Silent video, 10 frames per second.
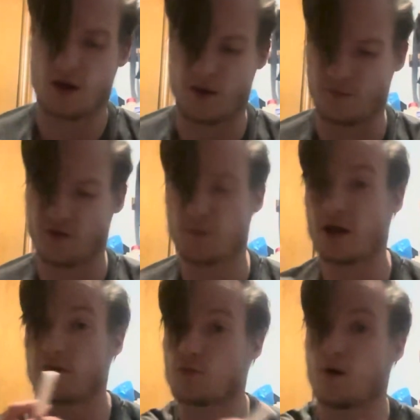
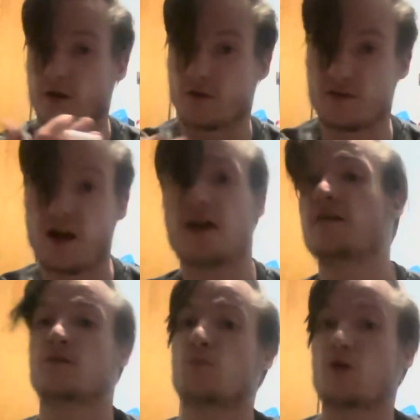Sometimes one side
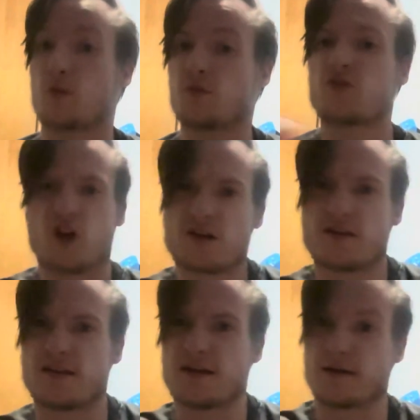is more
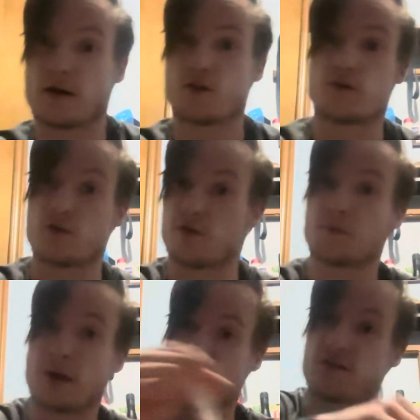obstructed than the other, so it's
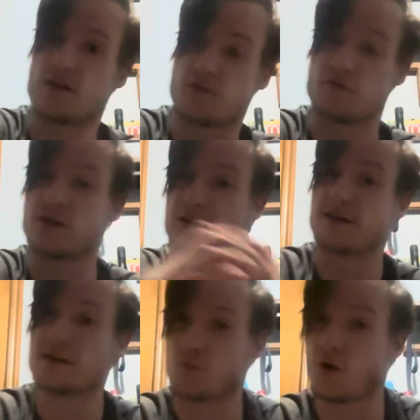best that you feed
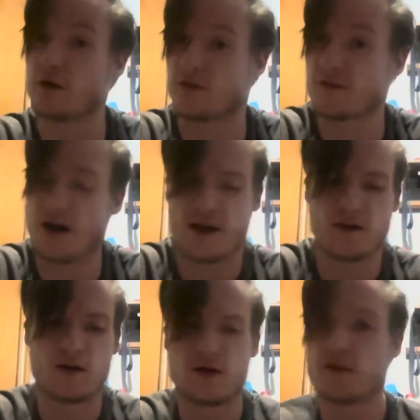it in one side.
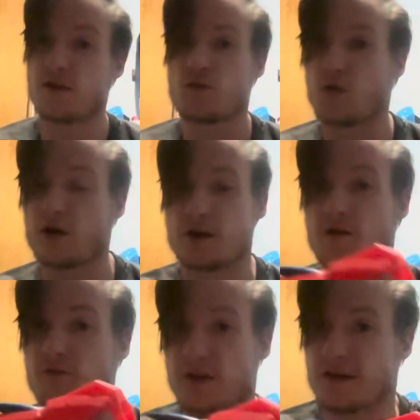This one you
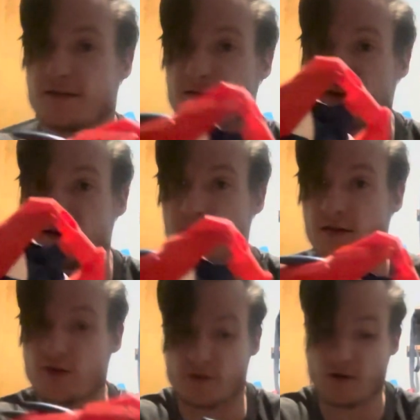can feed in
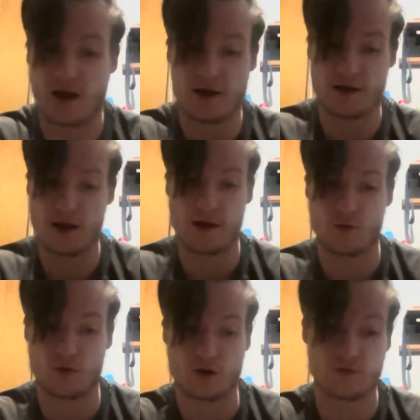either side and it
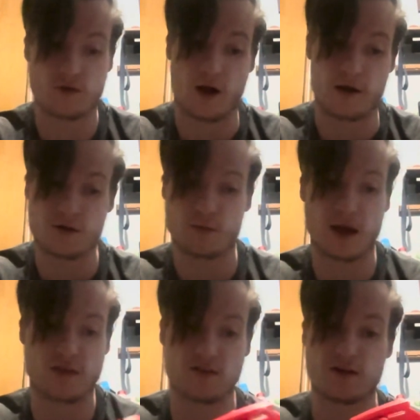works fine.
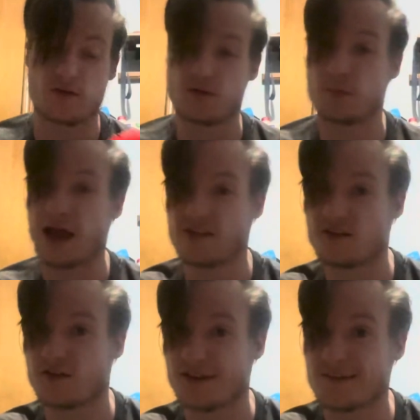Capacity of the
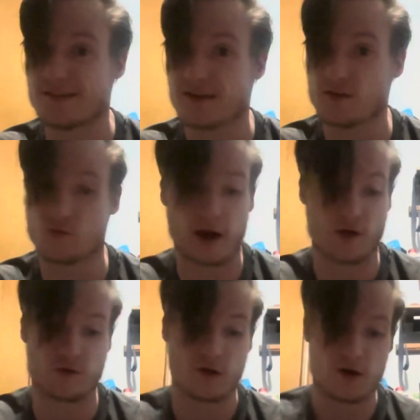blaster is 6
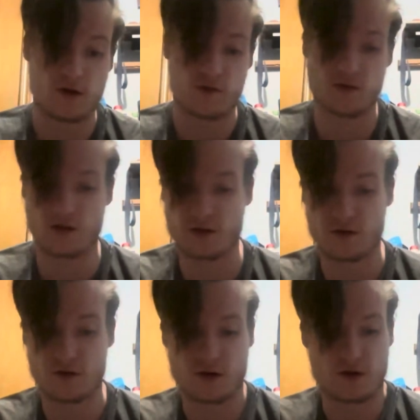rounds.
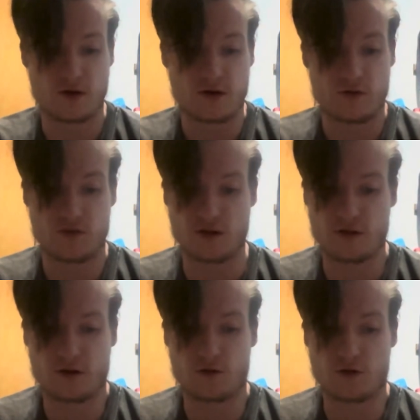
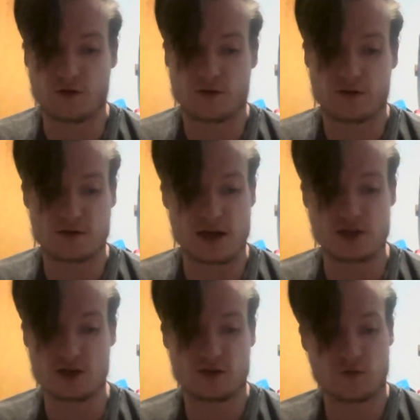Cylinder
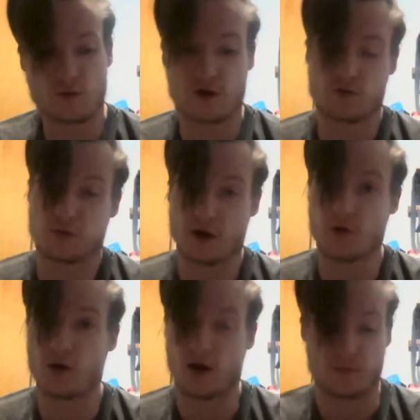rotation works pretty
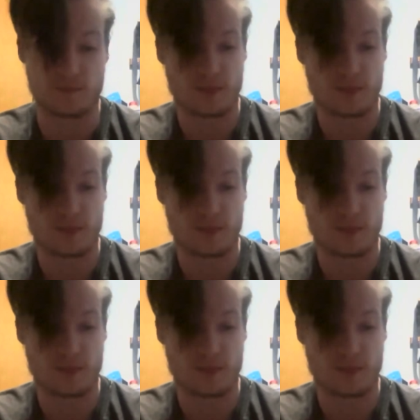well.